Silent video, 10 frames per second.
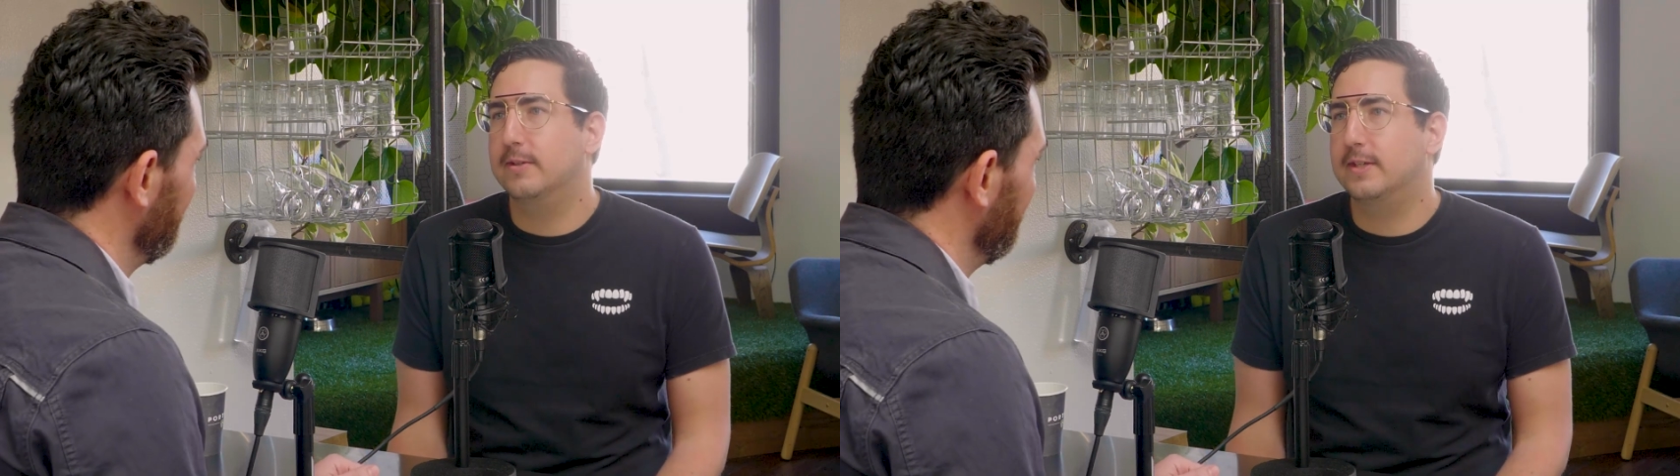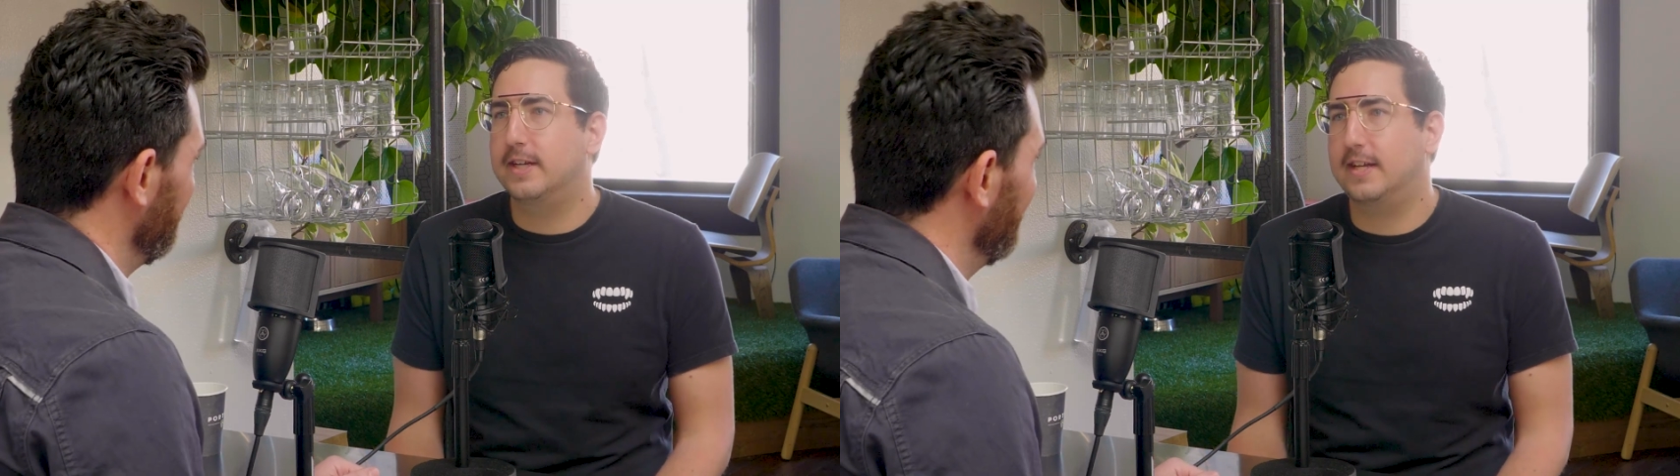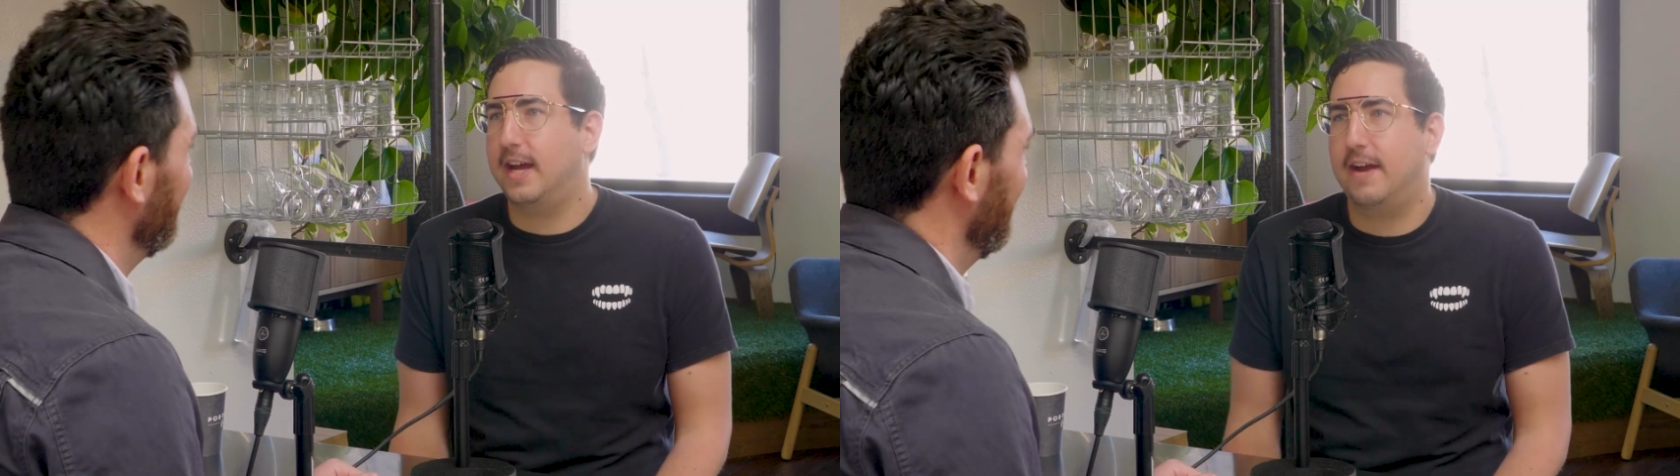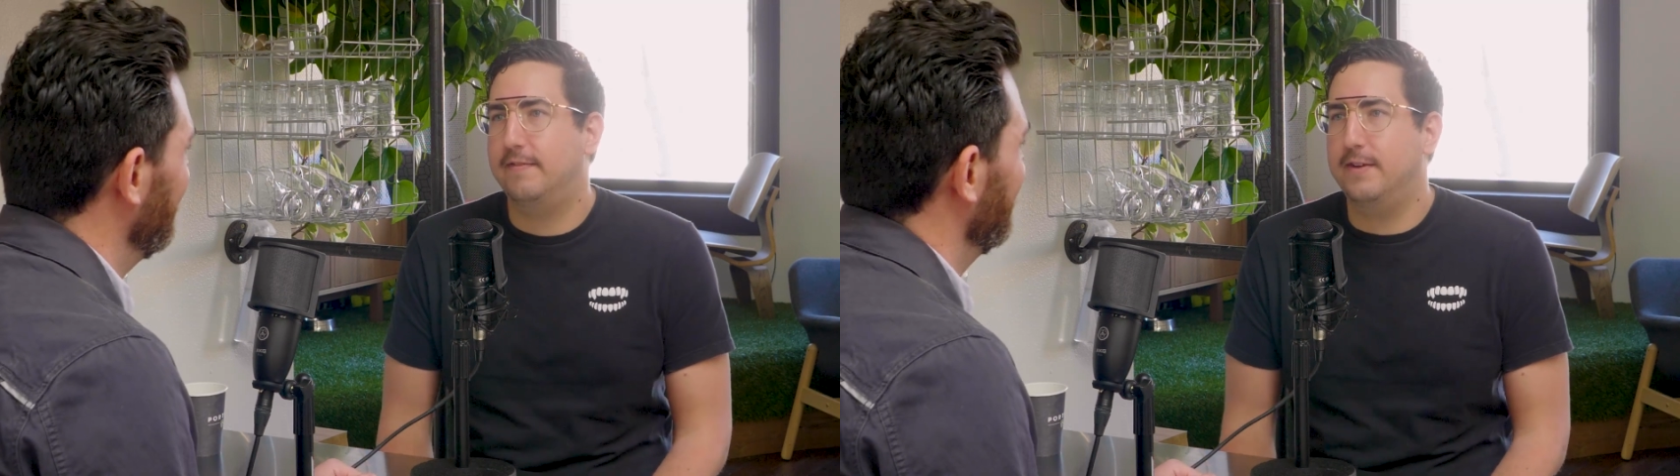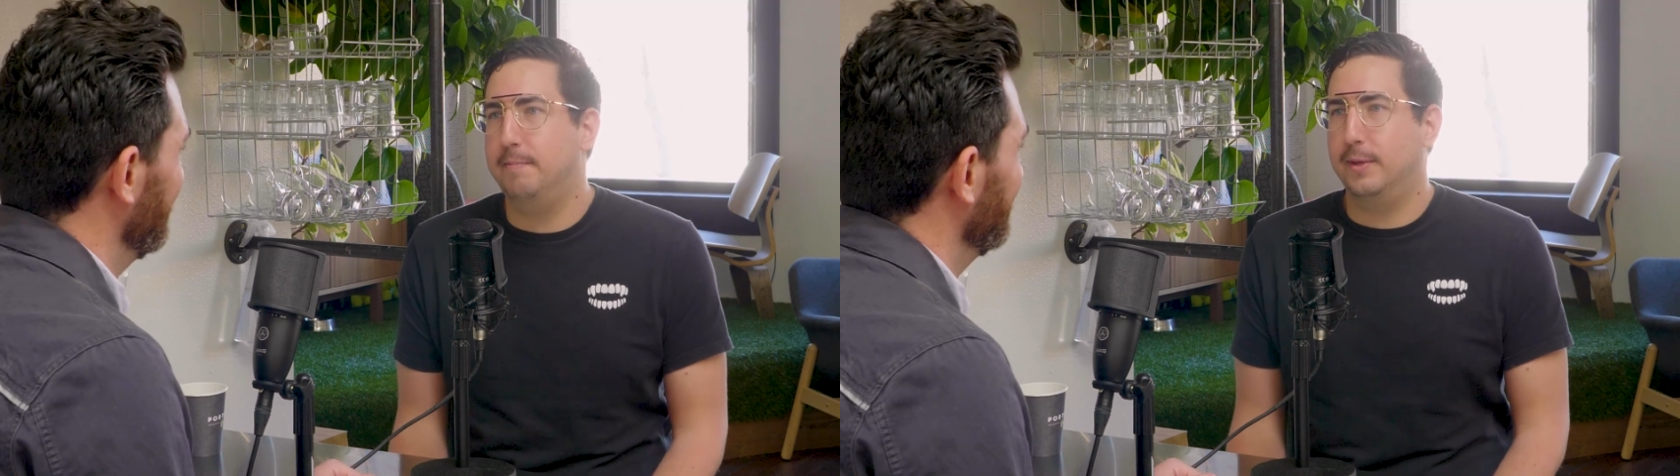because I
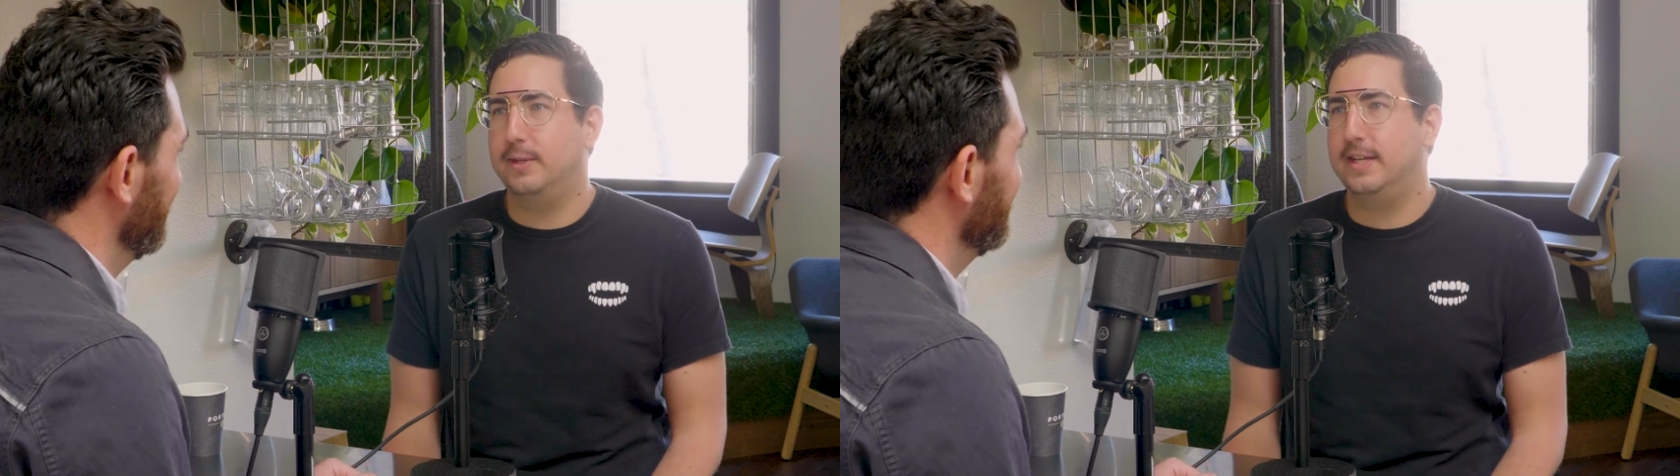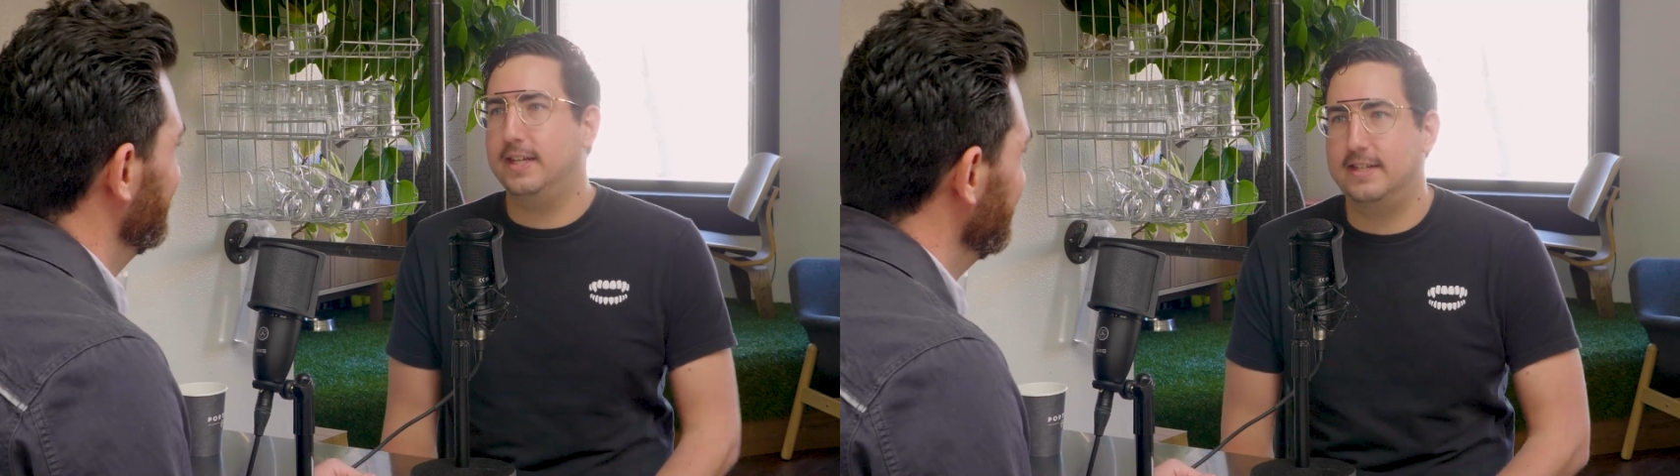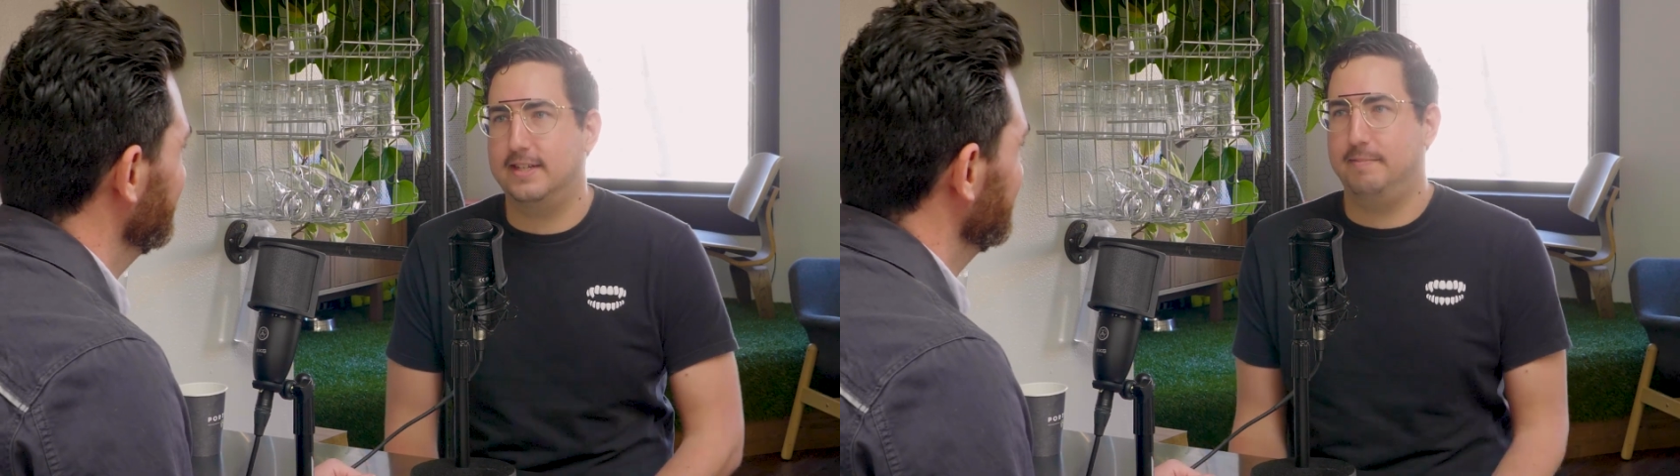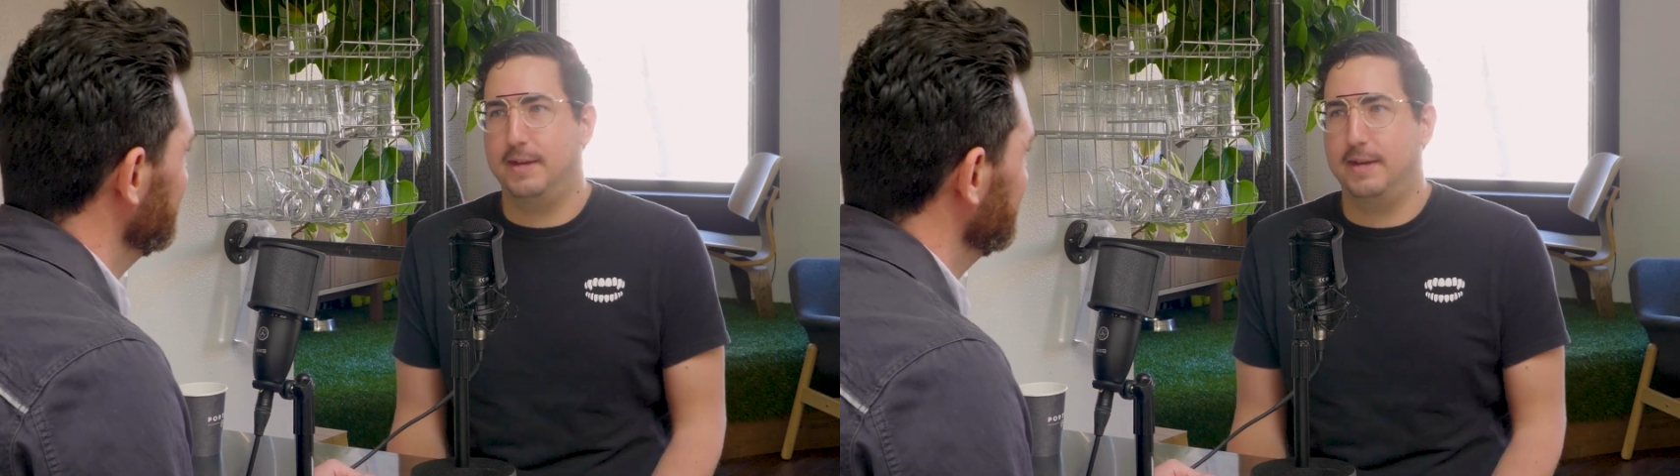have the ability to